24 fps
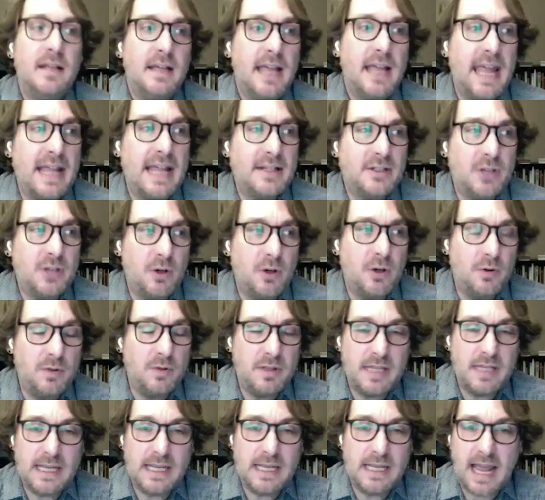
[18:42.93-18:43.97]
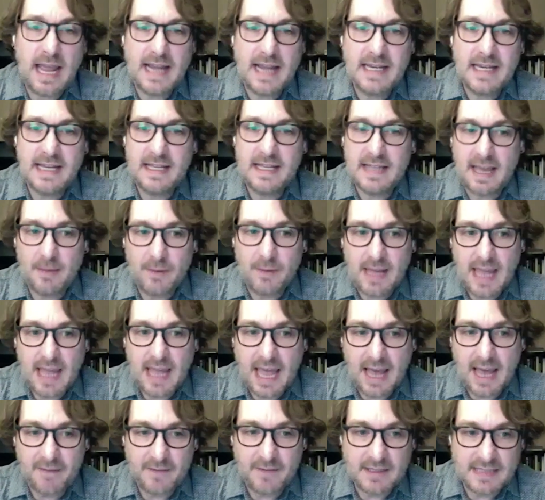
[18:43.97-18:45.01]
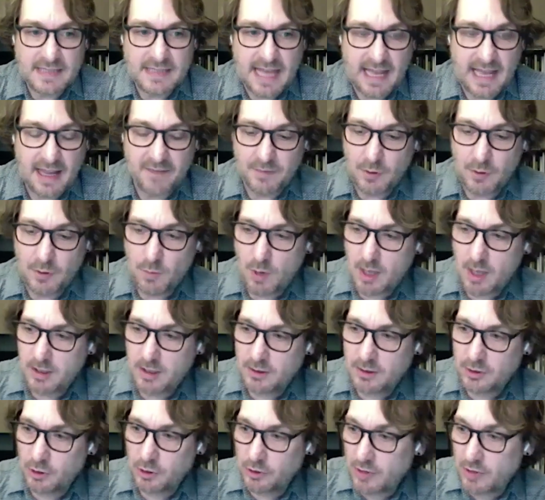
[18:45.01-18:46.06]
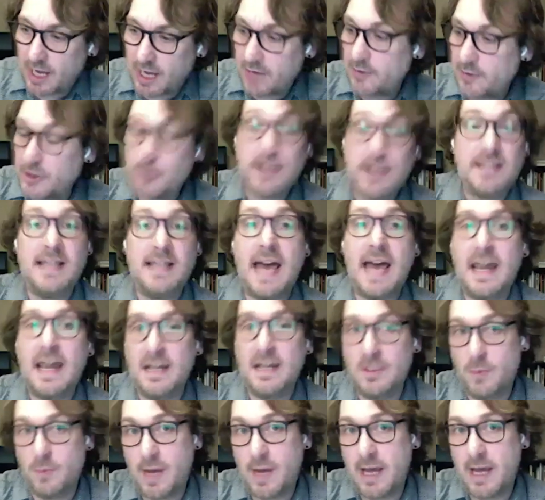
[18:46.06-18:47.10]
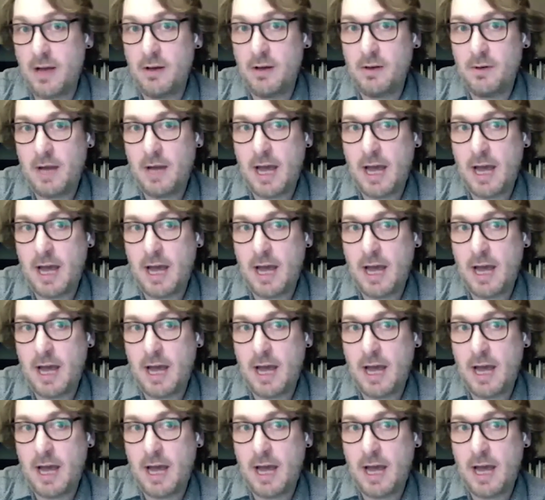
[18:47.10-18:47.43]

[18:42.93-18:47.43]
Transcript: And so the idea that we have is that if you you got to address that as well.